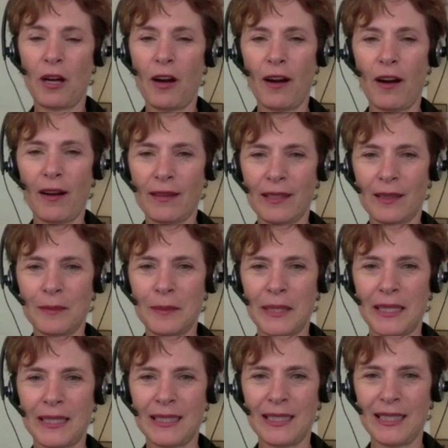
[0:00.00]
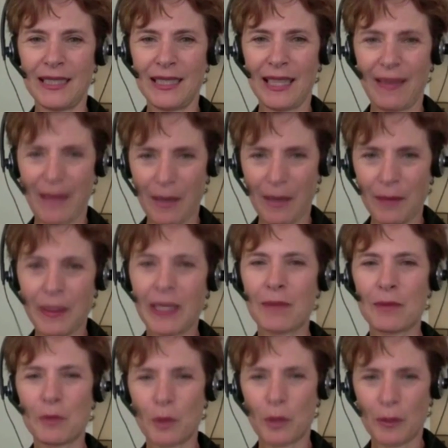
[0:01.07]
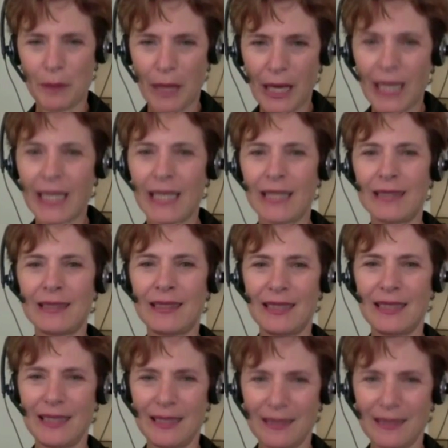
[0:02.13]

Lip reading: the heart a little bit, and then it becomes more embodied.